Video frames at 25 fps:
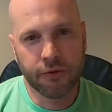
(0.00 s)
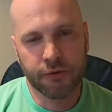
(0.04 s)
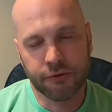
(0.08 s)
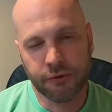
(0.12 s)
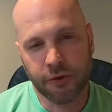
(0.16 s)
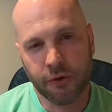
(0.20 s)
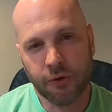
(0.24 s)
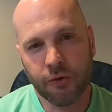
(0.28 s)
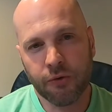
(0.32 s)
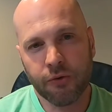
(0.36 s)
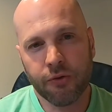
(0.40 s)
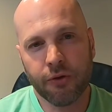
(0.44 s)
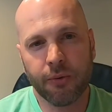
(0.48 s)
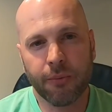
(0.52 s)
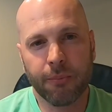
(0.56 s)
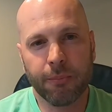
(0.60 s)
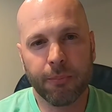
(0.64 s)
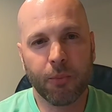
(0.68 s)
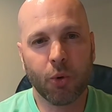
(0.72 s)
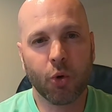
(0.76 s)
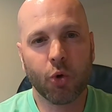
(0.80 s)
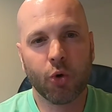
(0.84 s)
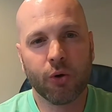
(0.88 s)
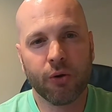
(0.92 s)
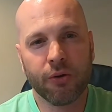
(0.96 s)
So, the
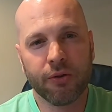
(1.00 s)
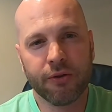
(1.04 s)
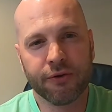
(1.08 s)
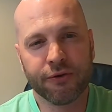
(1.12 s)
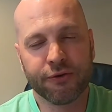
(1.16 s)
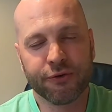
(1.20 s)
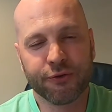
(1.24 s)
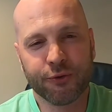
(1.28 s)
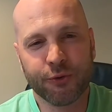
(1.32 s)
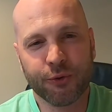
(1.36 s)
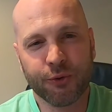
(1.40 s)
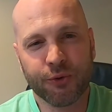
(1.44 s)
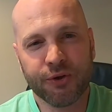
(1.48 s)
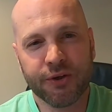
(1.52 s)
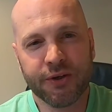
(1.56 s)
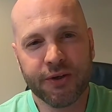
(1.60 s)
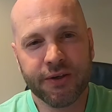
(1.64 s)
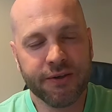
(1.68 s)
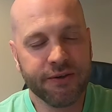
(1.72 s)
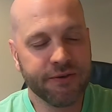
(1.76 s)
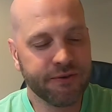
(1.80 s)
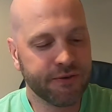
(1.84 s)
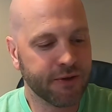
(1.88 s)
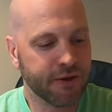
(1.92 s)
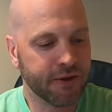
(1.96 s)
moral of the
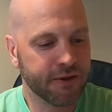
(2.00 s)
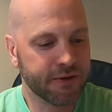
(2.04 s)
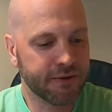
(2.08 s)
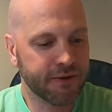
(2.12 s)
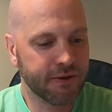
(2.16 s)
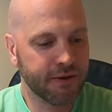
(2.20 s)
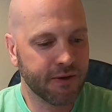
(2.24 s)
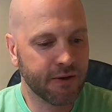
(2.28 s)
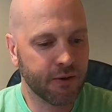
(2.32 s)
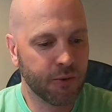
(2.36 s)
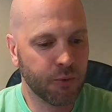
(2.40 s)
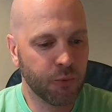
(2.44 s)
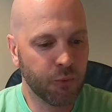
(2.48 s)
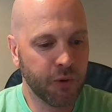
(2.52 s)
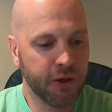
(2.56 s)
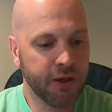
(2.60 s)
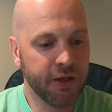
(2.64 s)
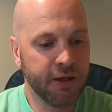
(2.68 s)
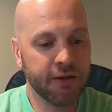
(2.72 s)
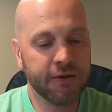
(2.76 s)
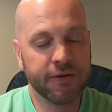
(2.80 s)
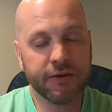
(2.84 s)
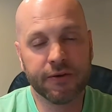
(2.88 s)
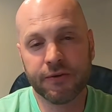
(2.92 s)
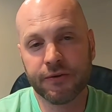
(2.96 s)
story is that uh, we
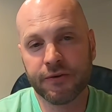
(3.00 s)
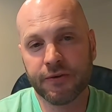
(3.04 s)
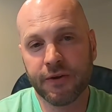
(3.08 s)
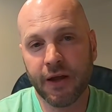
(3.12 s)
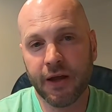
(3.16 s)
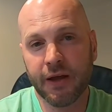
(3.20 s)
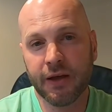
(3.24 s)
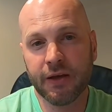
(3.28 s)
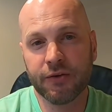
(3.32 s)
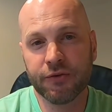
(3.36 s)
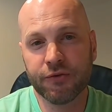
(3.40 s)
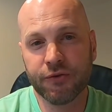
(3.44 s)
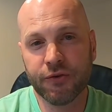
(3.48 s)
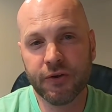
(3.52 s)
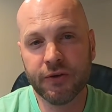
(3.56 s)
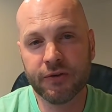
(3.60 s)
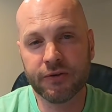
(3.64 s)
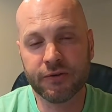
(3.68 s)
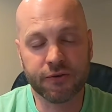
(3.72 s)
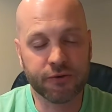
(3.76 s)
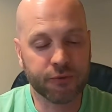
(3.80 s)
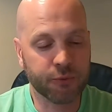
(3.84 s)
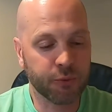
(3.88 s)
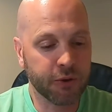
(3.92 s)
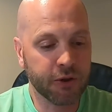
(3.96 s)
need to stay in
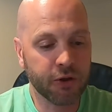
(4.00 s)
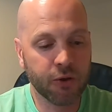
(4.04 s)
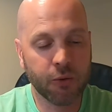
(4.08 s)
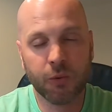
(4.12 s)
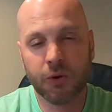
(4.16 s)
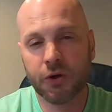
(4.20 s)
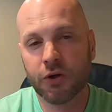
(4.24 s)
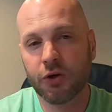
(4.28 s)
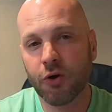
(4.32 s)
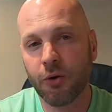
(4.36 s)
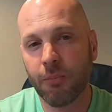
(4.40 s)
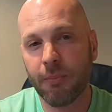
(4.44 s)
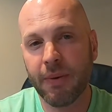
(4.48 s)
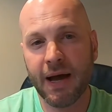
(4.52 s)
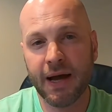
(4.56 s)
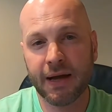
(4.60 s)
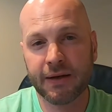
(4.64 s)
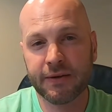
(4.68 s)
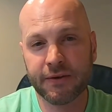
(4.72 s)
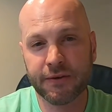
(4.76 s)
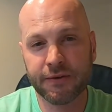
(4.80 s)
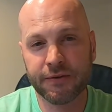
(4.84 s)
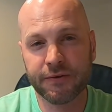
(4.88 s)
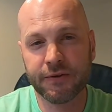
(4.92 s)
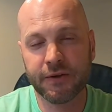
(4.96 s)
Jesus. We don't want to go
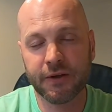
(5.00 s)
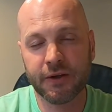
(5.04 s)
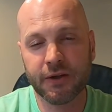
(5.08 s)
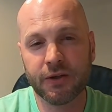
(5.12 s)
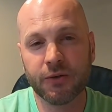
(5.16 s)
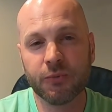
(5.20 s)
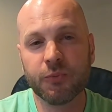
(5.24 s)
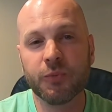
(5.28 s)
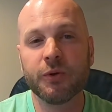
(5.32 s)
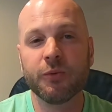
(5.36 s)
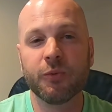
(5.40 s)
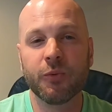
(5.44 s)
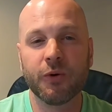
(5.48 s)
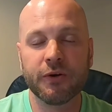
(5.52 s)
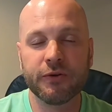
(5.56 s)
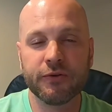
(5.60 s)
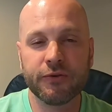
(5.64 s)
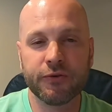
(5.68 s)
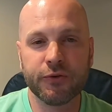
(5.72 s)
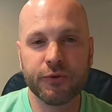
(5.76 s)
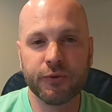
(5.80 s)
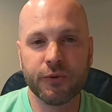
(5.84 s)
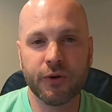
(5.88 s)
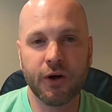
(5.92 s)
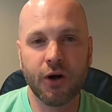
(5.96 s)
back to sin. We
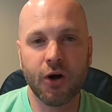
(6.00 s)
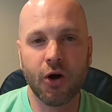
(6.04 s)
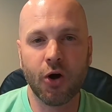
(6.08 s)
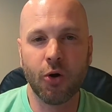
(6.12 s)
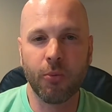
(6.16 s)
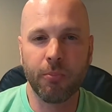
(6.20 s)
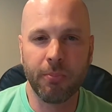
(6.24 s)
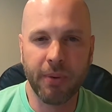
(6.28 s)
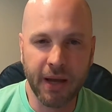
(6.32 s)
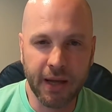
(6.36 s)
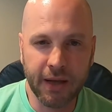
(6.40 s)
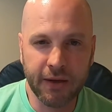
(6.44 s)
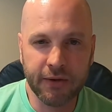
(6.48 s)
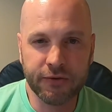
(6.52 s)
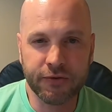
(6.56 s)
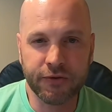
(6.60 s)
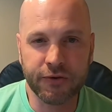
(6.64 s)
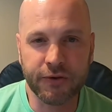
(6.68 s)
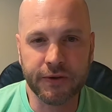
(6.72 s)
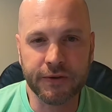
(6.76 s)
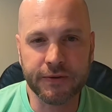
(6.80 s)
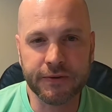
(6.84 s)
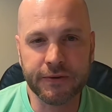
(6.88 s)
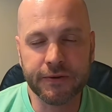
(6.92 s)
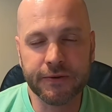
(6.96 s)
want to uh, obey
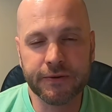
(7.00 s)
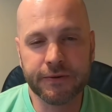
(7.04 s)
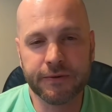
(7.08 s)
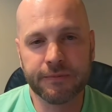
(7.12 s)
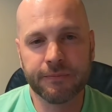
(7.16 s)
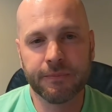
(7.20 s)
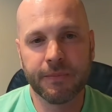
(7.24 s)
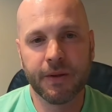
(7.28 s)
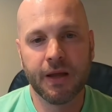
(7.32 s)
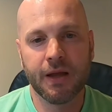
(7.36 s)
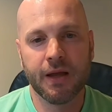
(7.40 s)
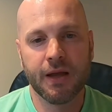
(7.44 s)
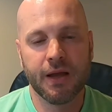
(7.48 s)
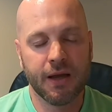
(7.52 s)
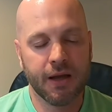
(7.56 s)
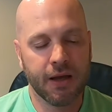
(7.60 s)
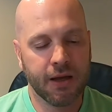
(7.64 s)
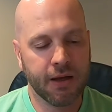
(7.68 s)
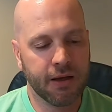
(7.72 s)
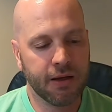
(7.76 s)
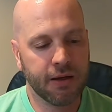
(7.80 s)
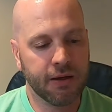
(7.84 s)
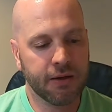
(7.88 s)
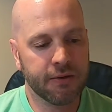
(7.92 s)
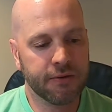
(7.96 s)
Jesus
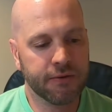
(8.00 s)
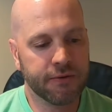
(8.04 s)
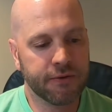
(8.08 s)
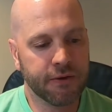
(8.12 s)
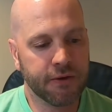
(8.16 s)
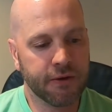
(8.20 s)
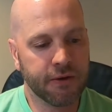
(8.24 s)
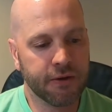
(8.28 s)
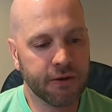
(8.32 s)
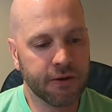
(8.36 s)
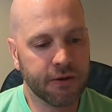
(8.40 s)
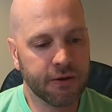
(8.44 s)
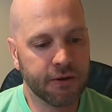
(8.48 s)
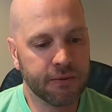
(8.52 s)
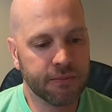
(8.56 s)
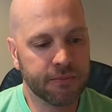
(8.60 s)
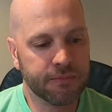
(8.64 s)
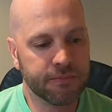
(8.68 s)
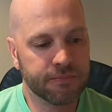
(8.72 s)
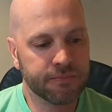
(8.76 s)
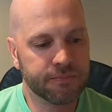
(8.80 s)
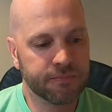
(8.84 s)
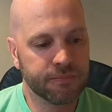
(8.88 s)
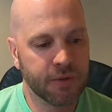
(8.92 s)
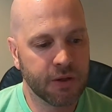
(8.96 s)
and uh,
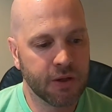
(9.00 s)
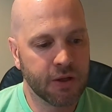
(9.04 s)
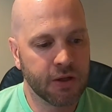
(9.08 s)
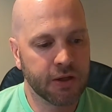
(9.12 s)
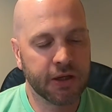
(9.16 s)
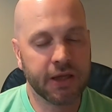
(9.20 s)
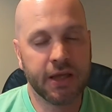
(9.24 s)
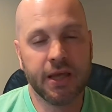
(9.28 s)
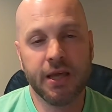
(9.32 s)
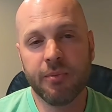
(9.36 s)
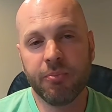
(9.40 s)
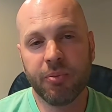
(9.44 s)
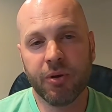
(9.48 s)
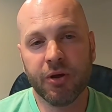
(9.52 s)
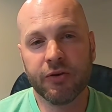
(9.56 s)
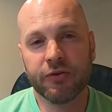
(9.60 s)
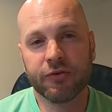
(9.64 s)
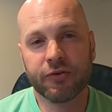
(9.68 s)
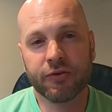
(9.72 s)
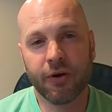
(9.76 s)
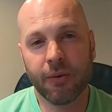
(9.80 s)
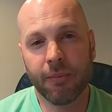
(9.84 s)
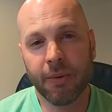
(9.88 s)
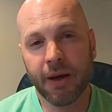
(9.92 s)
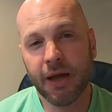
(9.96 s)
keep
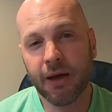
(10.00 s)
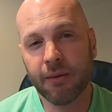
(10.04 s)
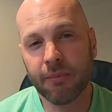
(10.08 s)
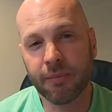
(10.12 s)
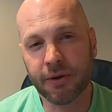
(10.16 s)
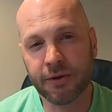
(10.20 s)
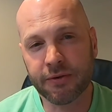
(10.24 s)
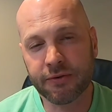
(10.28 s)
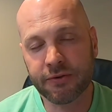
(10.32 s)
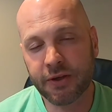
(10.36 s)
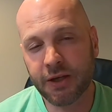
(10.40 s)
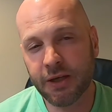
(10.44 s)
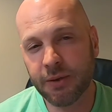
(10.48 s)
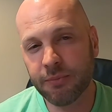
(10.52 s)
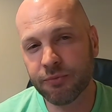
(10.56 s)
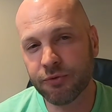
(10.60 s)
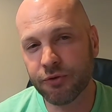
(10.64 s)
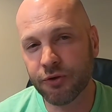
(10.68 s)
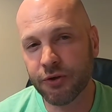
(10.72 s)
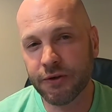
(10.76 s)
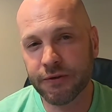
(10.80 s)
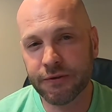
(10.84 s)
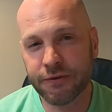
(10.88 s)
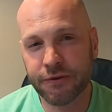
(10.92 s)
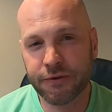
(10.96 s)
his commandments, keep
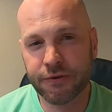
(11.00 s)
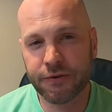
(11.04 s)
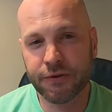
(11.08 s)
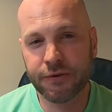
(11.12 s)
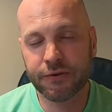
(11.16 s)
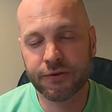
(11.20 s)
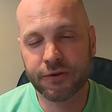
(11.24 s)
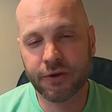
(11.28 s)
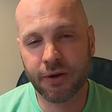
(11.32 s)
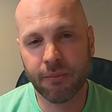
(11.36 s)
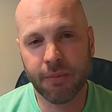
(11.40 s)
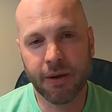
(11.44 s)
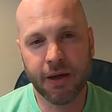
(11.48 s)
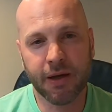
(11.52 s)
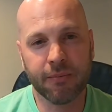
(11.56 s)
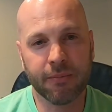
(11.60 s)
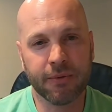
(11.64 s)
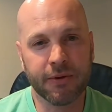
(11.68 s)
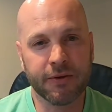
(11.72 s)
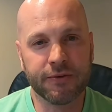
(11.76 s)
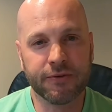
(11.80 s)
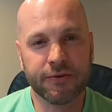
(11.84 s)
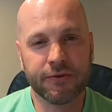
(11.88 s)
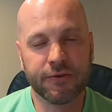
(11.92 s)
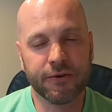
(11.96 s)
Jesus'
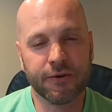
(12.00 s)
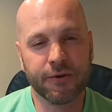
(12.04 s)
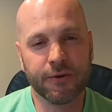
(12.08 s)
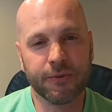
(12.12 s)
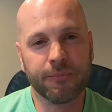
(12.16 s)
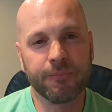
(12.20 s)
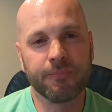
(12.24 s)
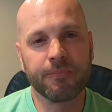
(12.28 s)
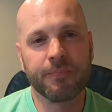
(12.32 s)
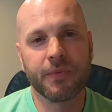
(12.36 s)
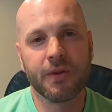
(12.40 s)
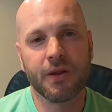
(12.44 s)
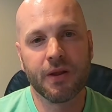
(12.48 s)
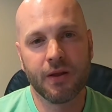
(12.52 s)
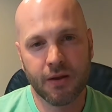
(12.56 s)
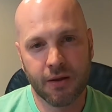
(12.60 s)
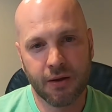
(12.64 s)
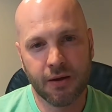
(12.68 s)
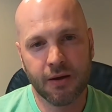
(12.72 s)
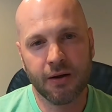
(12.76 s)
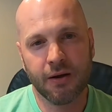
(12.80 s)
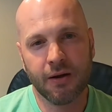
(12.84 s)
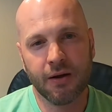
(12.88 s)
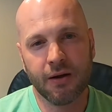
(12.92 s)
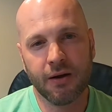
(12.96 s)
commandments. So,
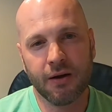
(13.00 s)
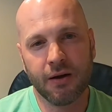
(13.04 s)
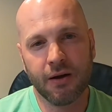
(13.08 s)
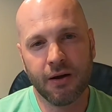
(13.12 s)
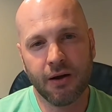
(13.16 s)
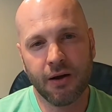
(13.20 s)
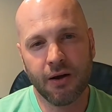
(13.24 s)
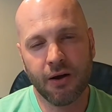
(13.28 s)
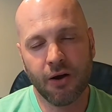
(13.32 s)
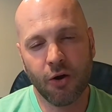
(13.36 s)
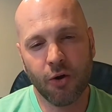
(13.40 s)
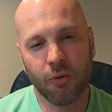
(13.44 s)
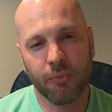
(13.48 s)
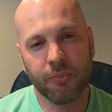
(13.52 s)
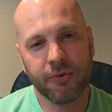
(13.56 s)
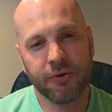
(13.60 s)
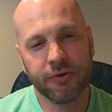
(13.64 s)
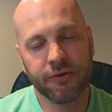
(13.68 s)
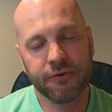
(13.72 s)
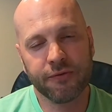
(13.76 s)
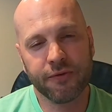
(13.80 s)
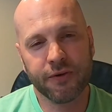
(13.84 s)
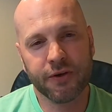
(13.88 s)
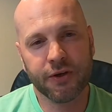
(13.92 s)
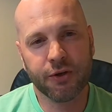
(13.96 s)
uh, I hope
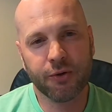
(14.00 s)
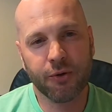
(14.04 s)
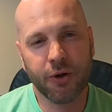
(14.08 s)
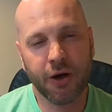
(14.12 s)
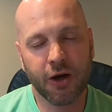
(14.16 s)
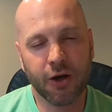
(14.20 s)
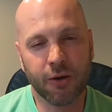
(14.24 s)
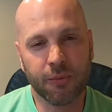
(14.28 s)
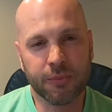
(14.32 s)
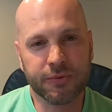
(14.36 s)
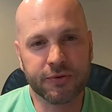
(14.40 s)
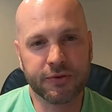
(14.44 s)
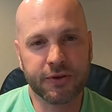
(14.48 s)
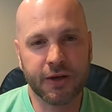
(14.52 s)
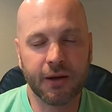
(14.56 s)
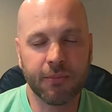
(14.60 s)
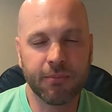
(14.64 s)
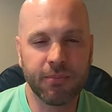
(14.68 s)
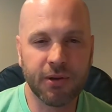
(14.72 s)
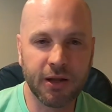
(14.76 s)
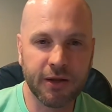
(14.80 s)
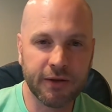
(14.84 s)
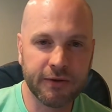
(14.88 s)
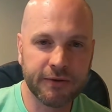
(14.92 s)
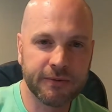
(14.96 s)
this video helps.
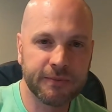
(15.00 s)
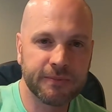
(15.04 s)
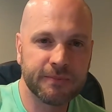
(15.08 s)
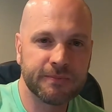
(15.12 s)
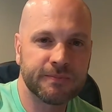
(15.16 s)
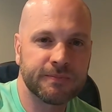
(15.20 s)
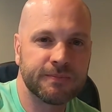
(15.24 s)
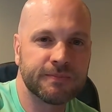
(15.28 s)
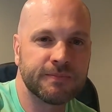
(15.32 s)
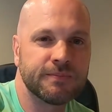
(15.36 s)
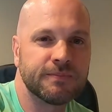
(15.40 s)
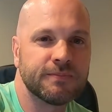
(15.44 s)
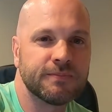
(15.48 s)
God bless.